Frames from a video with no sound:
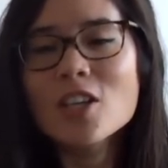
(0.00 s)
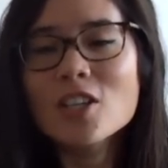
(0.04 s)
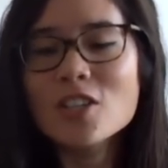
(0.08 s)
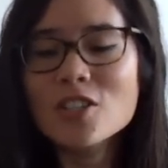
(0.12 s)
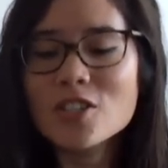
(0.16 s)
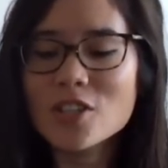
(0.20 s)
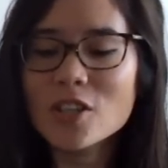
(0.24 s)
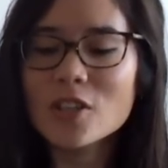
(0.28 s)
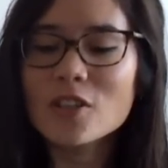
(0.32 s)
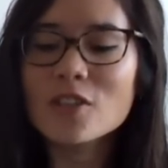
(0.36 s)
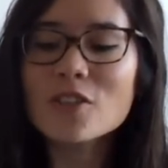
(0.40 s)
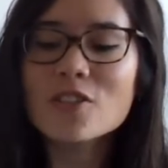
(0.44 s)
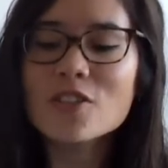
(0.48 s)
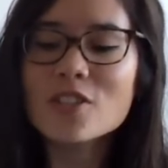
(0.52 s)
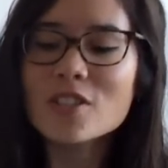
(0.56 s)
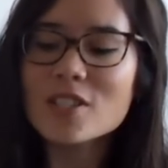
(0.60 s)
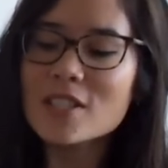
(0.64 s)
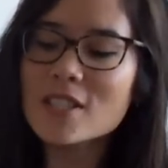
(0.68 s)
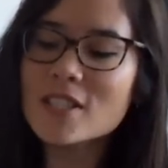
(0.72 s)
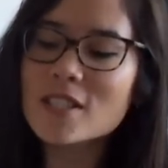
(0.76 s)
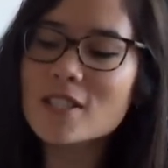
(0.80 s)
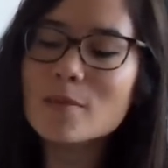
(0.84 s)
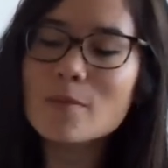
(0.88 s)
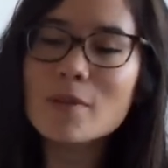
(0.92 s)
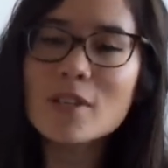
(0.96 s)
So you just
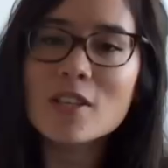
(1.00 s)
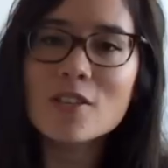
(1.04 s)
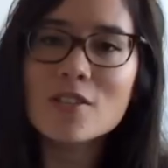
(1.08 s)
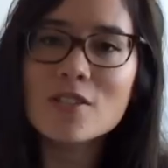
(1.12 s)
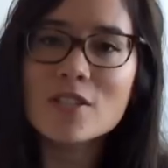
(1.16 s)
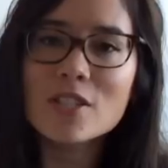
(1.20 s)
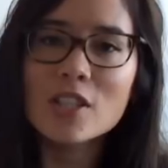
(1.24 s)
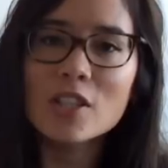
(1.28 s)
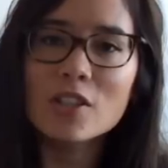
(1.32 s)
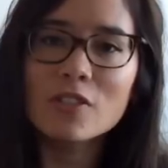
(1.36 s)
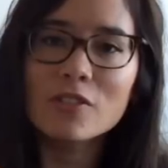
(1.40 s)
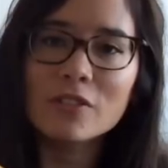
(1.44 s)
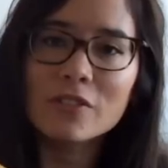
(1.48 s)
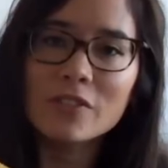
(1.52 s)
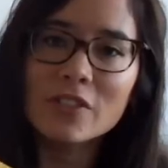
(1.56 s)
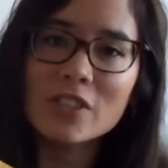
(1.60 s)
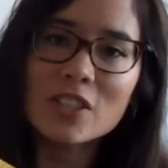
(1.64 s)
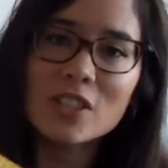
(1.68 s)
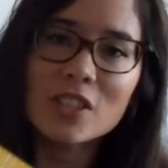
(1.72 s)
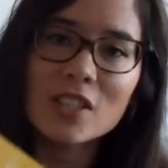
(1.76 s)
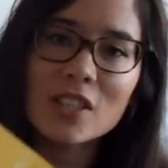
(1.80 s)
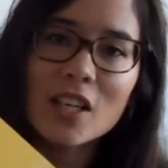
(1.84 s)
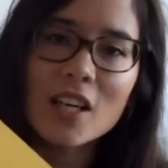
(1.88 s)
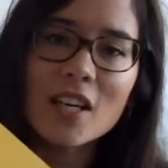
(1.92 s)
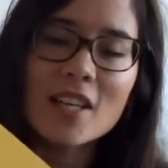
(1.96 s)
need to be using your
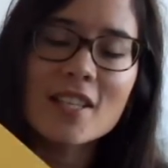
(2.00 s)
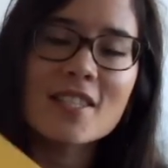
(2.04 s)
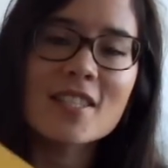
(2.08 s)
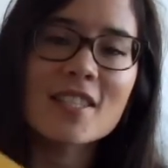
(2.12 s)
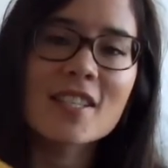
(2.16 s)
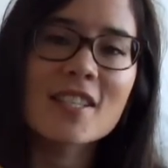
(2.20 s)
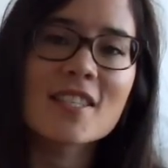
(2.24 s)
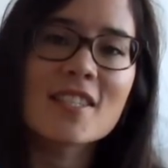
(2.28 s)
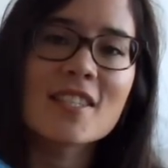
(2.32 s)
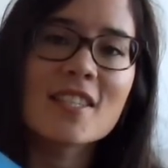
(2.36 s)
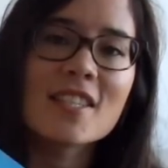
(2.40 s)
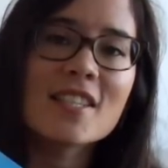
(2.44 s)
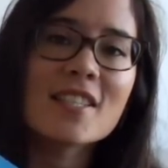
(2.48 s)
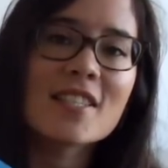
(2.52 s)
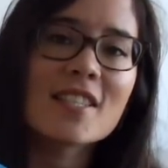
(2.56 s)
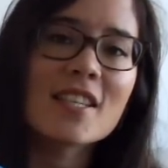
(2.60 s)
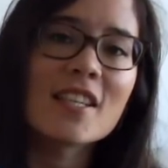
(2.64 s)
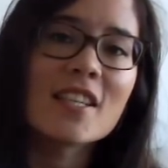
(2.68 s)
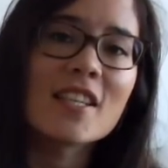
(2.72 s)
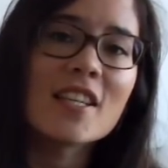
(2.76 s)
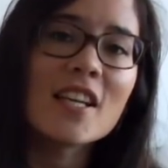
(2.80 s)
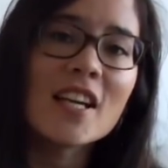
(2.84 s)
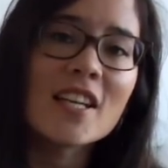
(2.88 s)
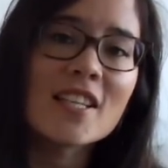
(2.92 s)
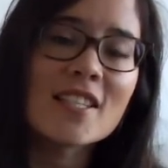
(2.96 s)
revision guides, because these
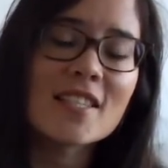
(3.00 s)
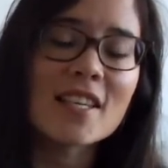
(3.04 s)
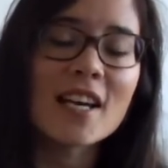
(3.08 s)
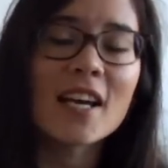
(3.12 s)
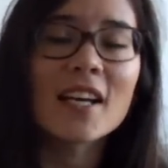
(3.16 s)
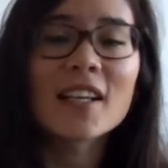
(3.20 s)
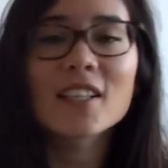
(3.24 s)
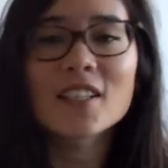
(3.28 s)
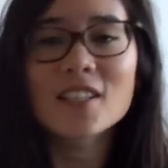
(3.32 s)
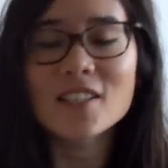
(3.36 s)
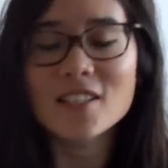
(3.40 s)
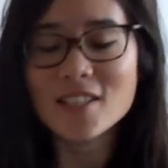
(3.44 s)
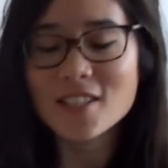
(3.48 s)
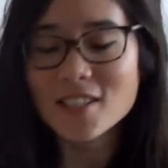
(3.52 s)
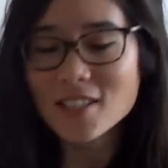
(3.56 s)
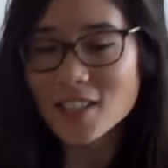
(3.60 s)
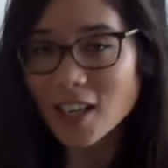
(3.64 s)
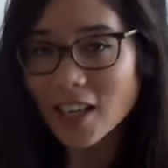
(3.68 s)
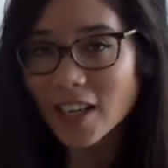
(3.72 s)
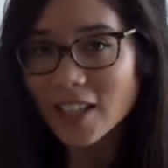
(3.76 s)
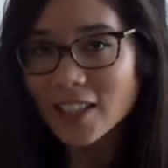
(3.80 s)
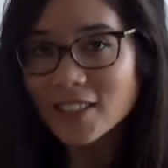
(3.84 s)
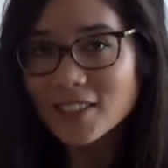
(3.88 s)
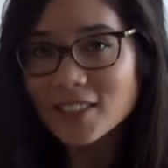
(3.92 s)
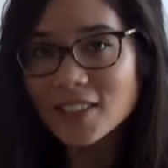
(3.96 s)
are nice and
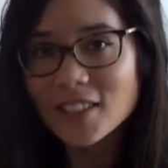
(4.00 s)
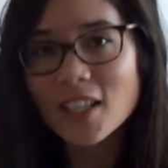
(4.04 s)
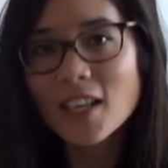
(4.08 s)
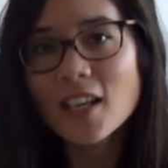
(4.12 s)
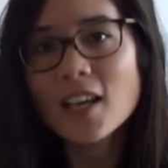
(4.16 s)
concise.